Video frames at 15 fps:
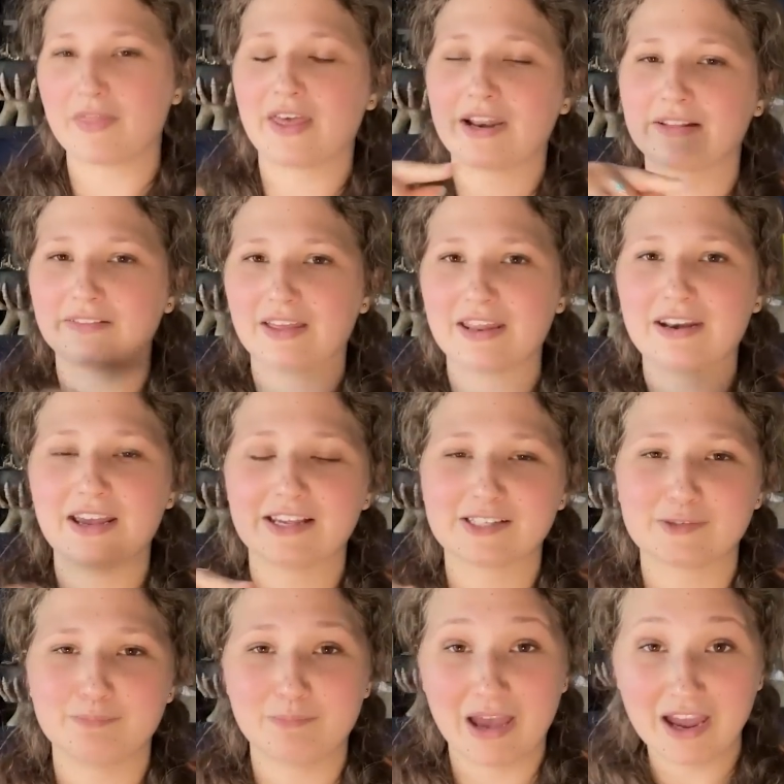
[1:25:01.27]
that Elena
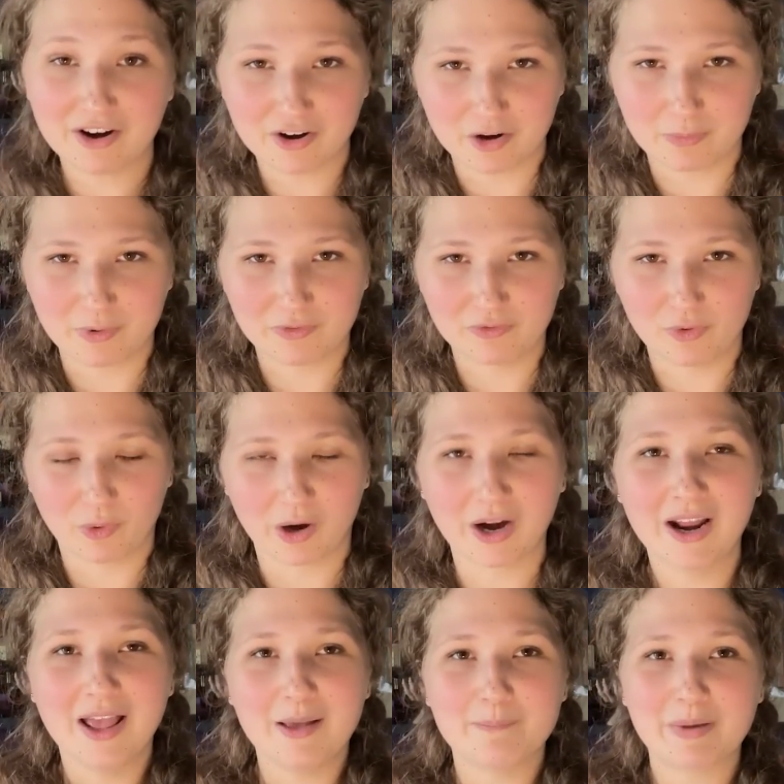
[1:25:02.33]
has met her before
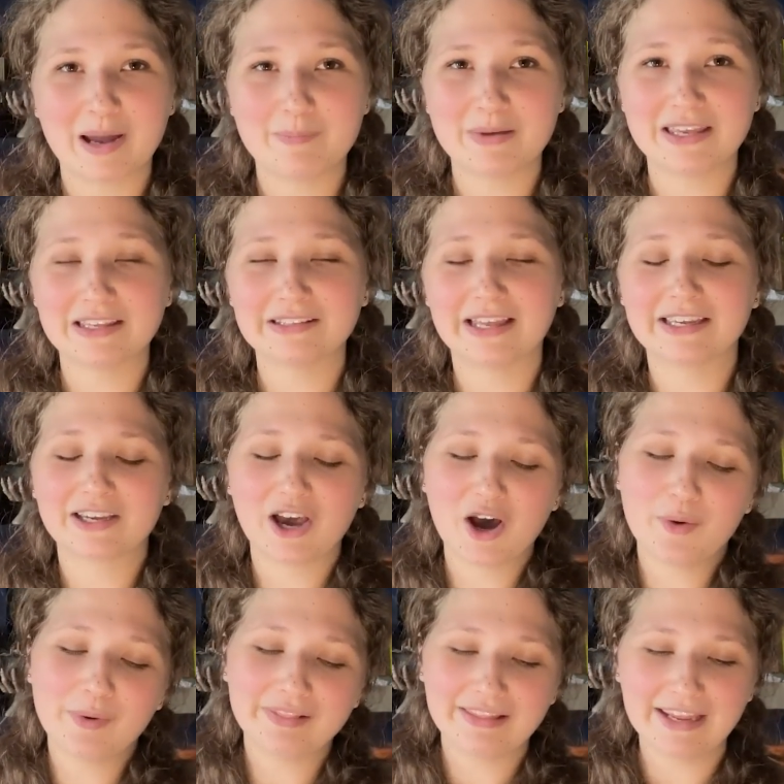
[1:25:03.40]
by being like,
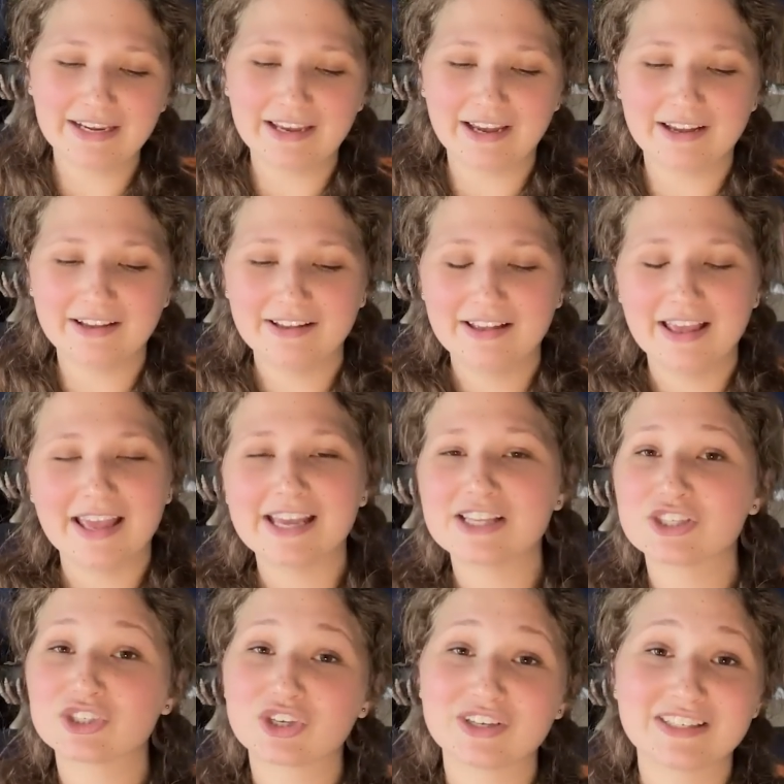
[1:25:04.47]
oh, Elena,
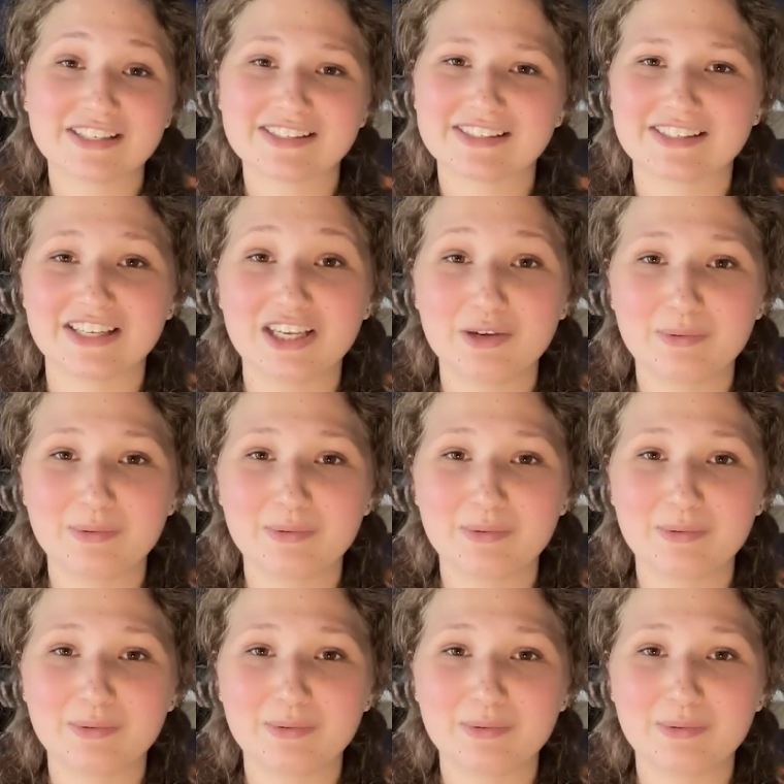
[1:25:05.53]
it's good to see